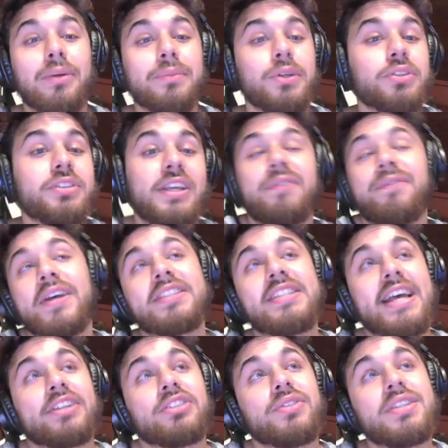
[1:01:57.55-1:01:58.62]
Their defense
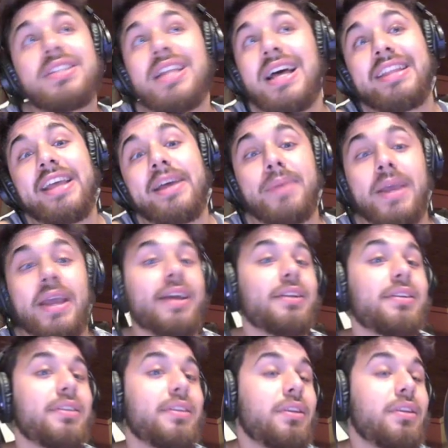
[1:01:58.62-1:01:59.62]
actually is not that bad.